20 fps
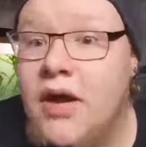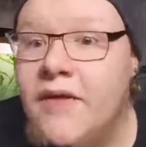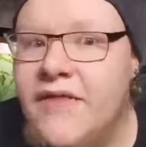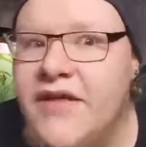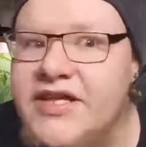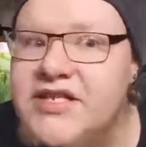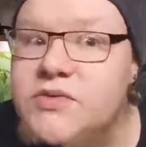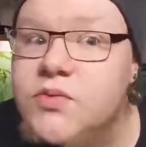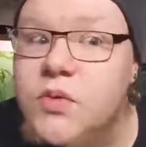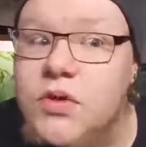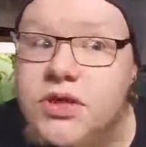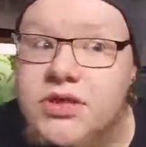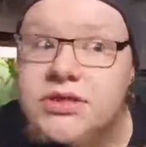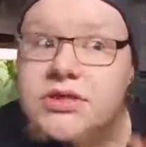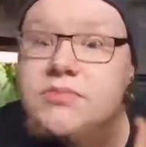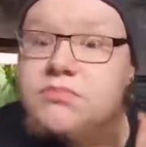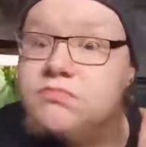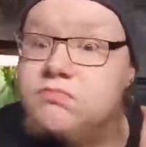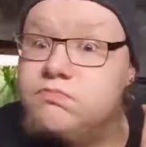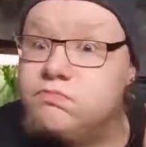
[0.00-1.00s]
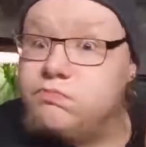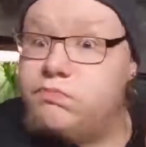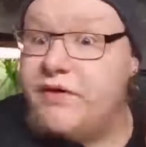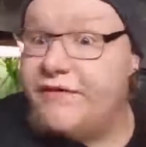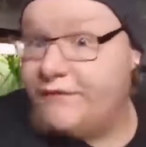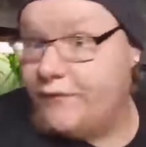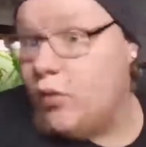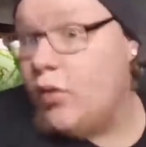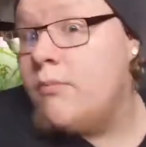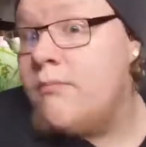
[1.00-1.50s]
And this was
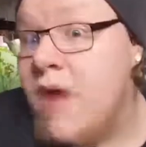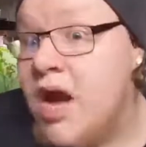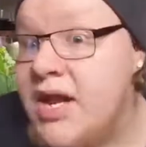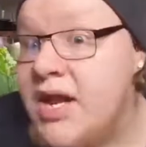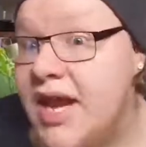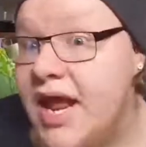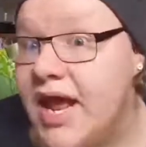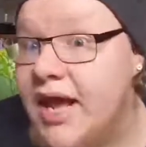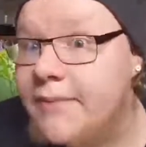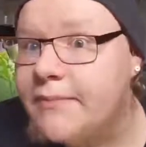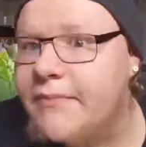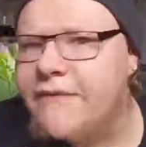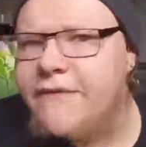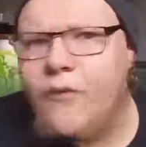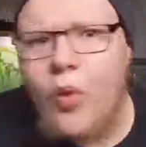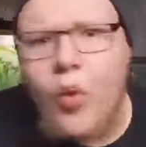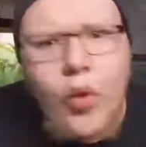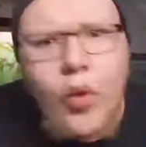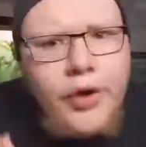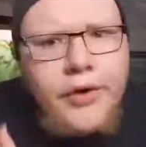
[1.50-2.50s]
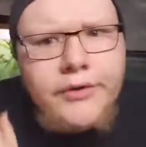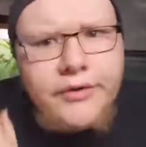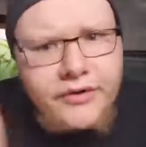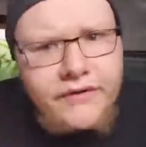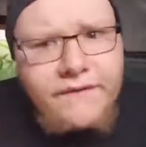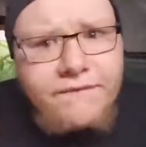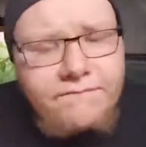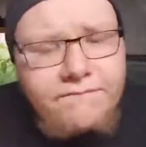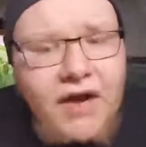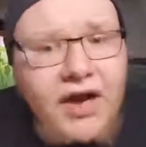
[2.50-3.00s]
before Monday, before
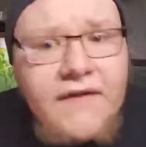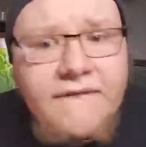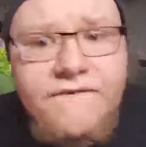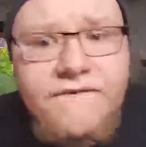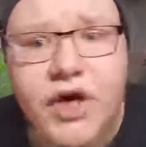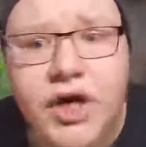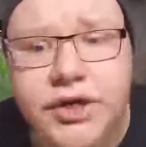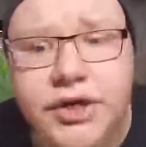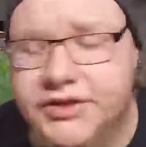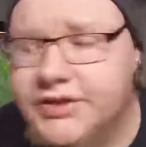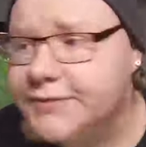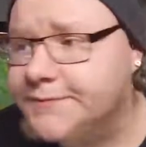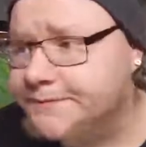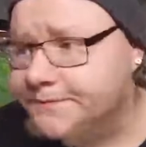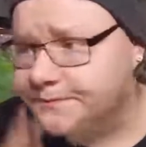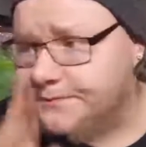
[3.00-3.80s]
the fucking 1st.